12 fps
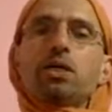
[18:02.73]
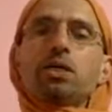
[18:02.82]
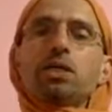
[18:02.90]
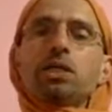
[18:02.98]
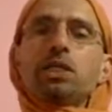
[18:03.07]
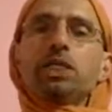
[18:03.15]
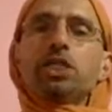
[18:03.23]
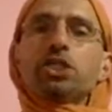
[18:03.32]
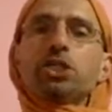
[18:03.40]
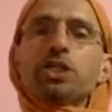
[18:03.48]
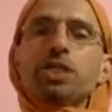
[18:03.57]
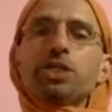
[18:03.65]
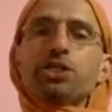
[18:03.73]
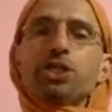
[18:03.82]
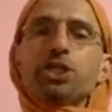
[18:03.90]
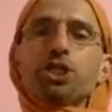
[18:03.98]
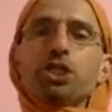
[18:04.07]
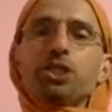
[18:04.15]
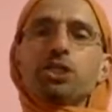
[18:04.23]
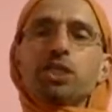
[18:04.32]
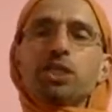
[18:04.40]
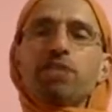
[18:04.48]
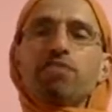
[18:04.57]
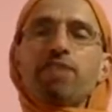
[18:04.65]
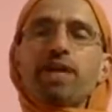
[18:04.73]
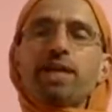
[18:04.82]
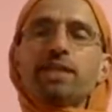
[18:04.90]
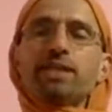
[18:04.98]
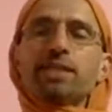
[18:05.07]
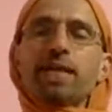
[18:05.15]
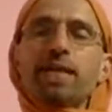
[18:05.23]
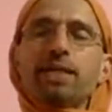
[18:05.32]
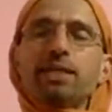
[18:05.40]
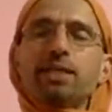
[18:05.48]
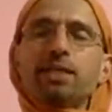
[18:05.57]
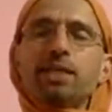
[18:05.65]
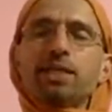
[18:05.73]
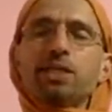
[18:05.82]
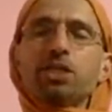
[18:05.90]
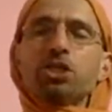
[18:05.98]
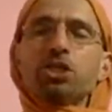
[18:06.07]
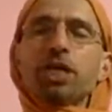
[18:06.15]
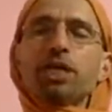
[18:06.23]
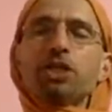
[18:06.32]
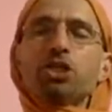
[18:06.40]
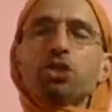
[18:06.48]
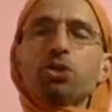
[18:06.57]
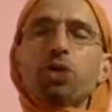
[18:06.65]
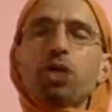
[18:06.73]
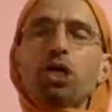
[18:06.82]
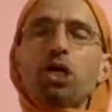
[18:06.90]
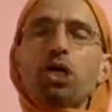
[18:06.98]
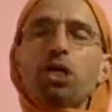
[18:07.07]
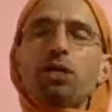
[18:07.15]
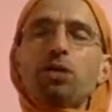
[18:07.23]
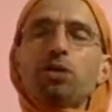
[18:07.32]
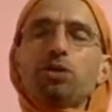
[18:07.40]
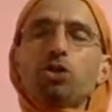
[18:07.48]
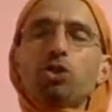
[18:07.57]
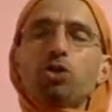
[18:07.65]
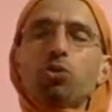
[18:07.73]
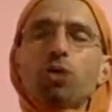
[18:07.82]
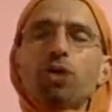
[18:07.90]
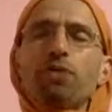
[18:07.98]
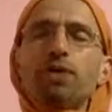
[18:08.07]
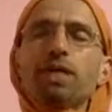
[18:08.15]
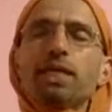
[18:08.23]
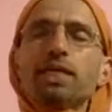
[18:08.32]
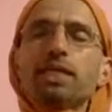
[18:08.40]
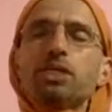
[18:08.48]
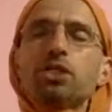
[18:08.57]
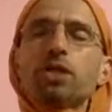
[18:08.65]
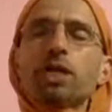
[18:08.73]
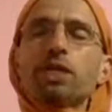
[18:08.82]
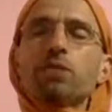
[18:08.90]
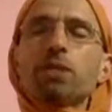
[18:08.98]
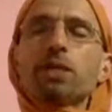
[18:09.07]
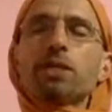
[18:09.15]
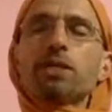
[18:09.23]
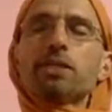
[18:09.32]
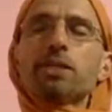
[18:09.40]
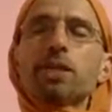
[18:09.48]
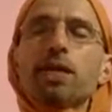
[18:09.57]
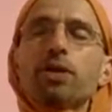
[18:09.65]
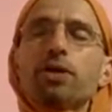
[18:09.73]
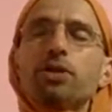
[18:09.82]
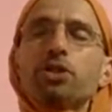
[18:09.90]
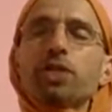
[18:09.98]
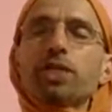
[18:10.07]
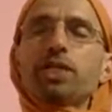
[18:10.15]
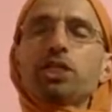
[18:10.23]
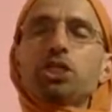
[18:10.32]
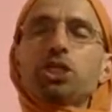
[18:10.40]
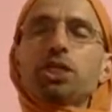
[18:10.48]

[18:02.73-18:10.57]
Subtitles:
Each sensation signifies that there is a change going on. So, whatever it is you're experiencing, it will change.